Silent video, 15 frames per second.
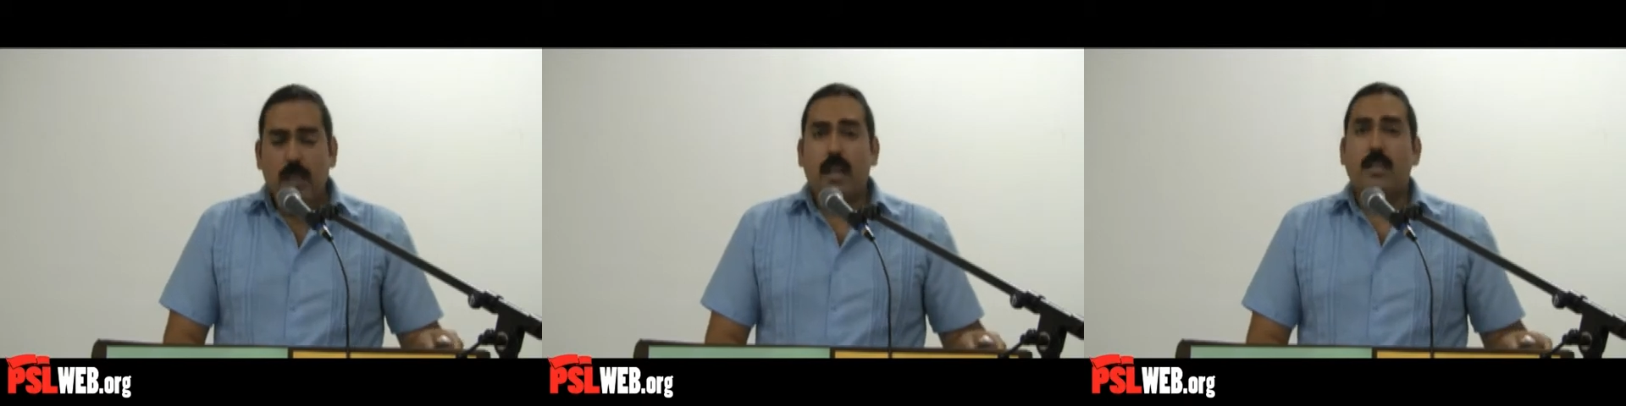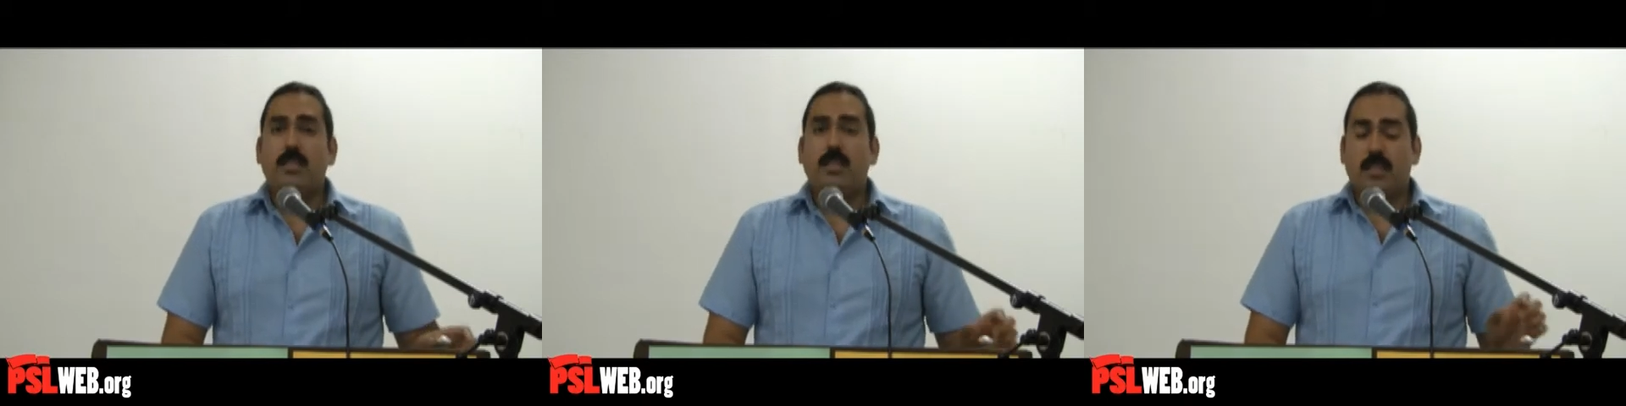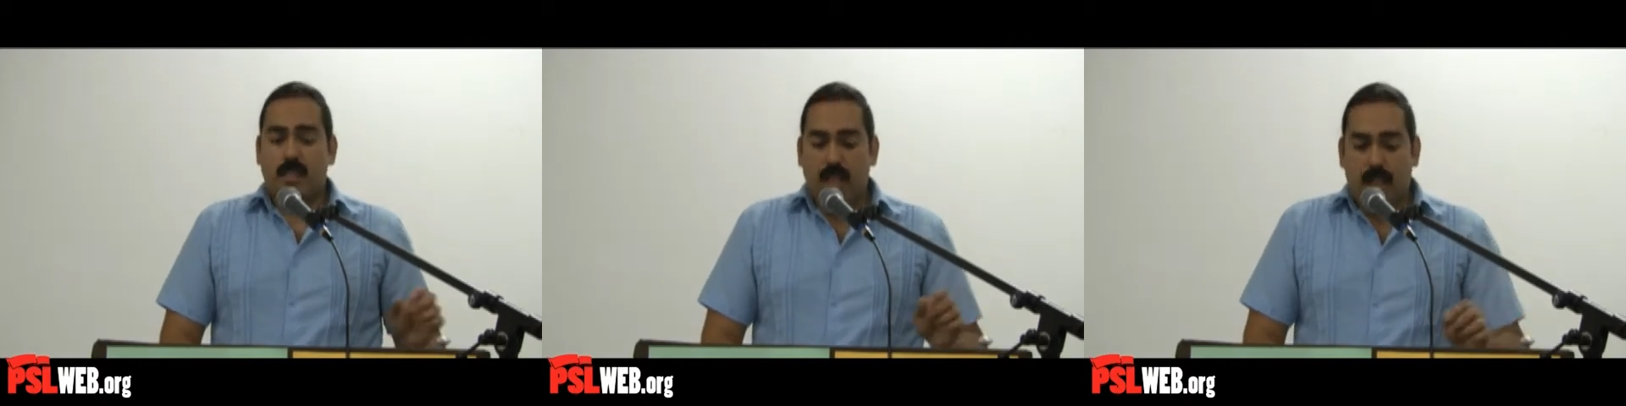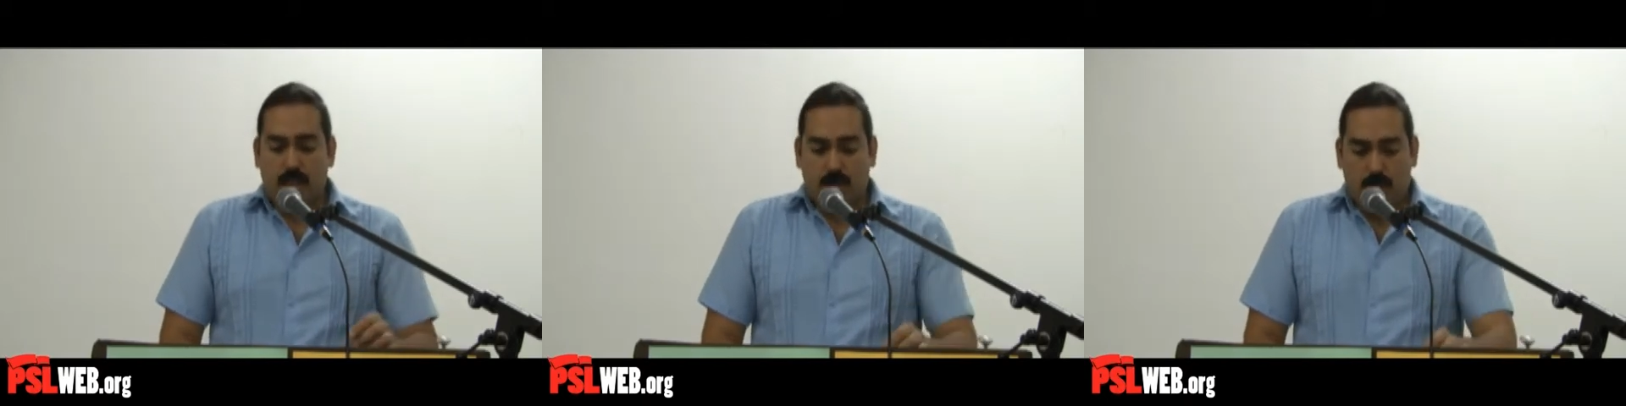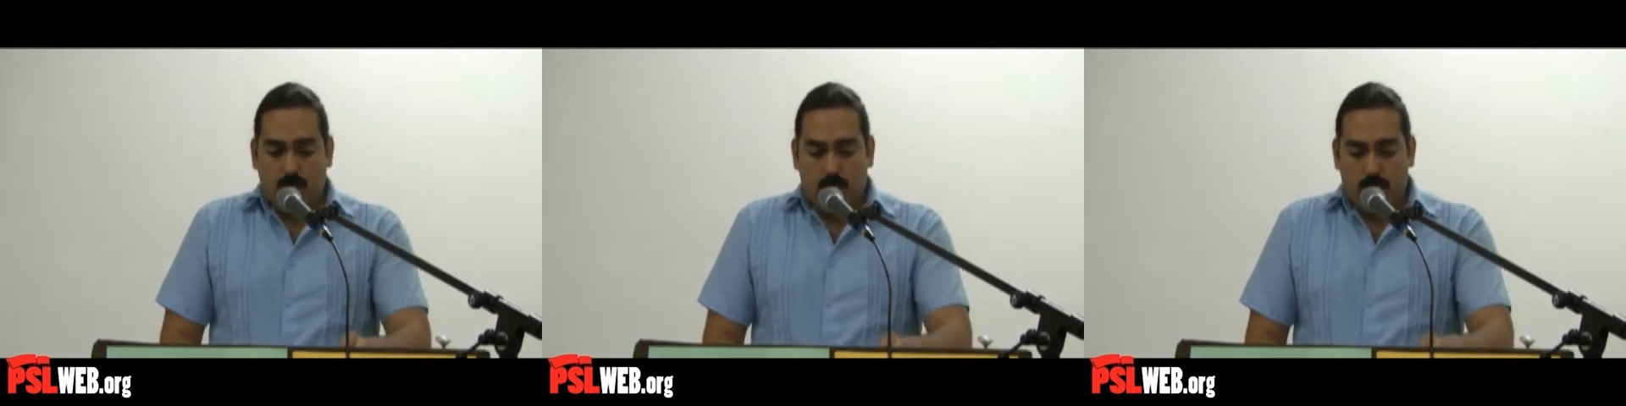And she
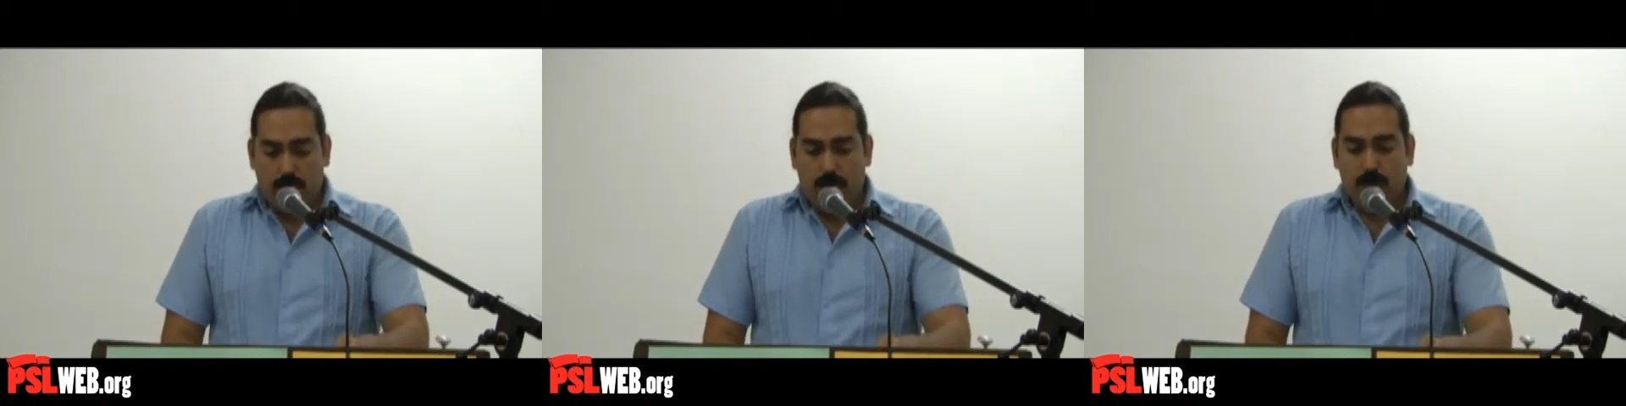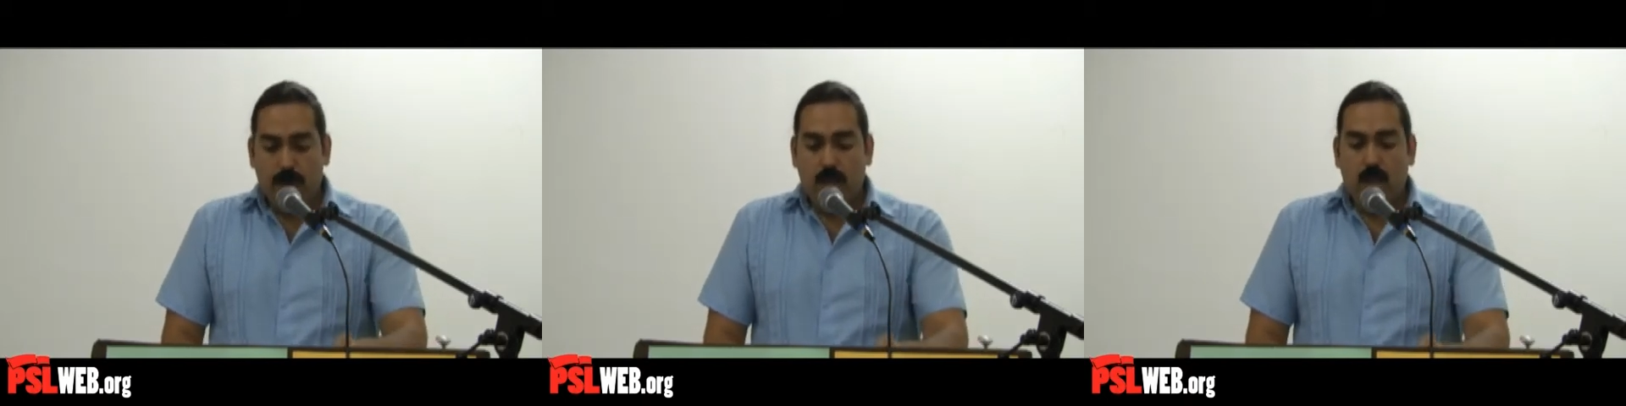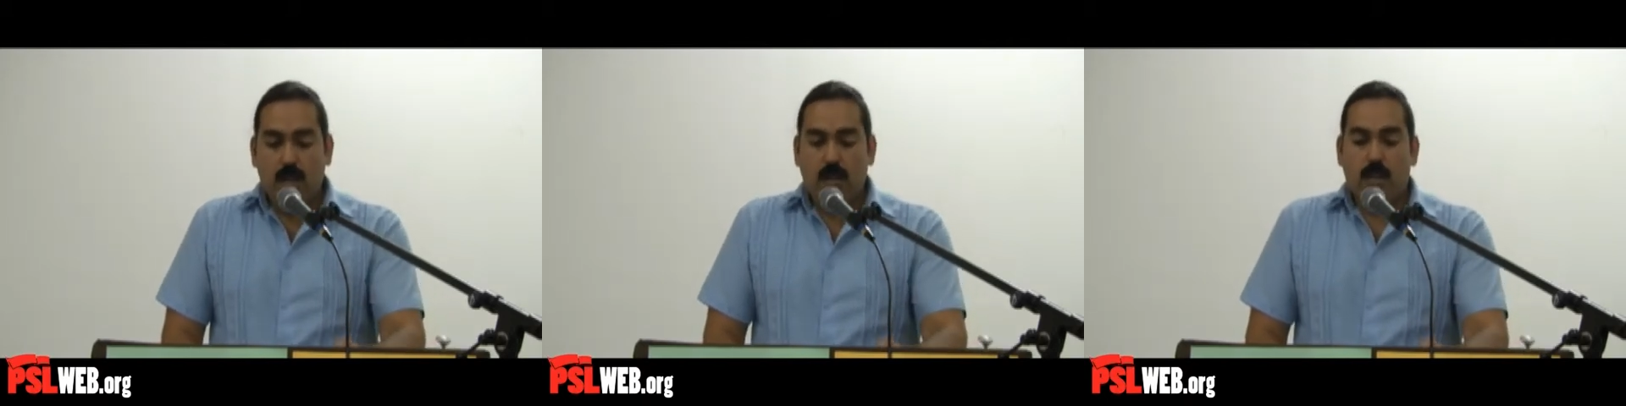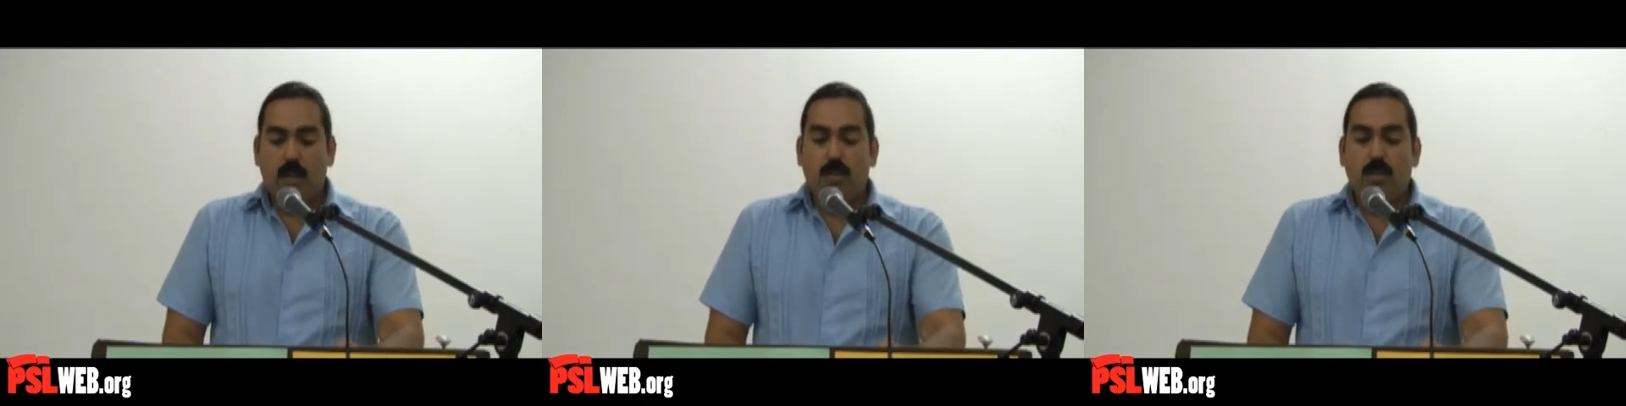says, quote, "The